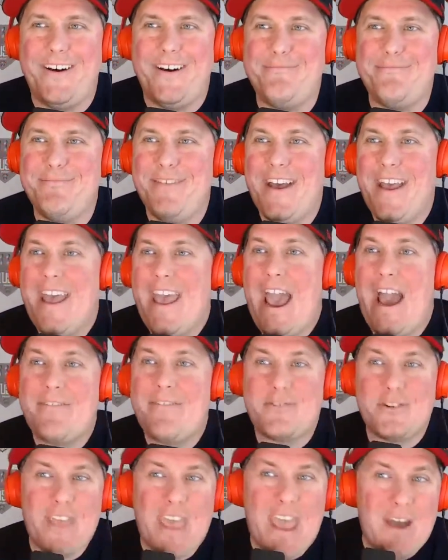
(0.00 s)
Um,
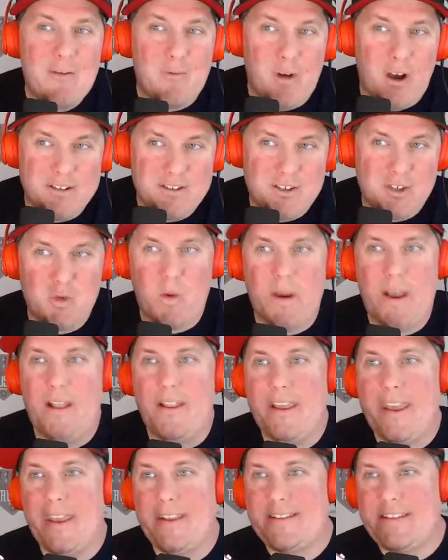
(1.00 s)
after that, Ross
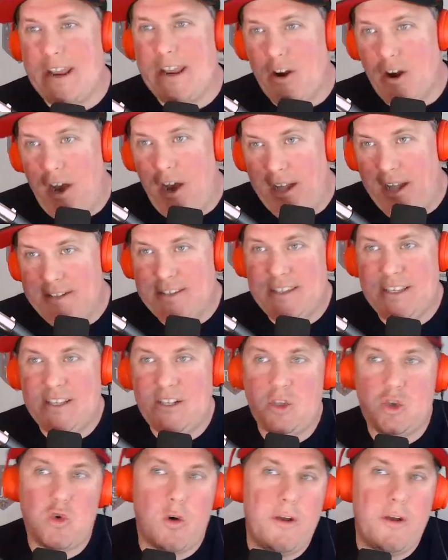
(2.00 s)
Dwelley, Tanner
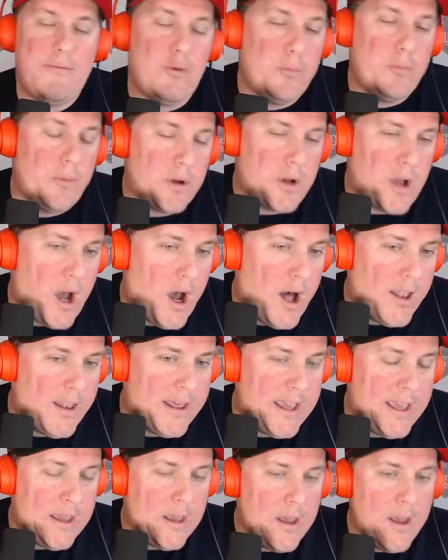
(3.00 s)
Hudson, Troy
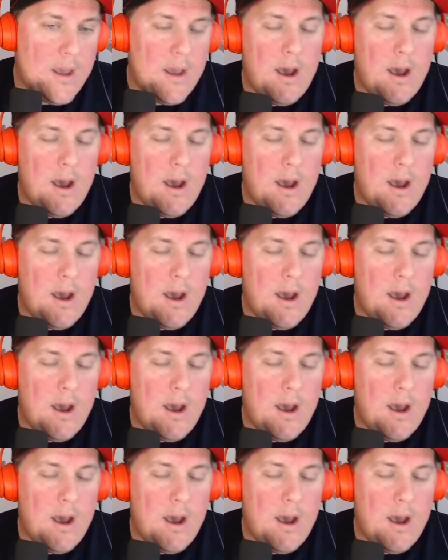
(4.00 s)
Fumagalli.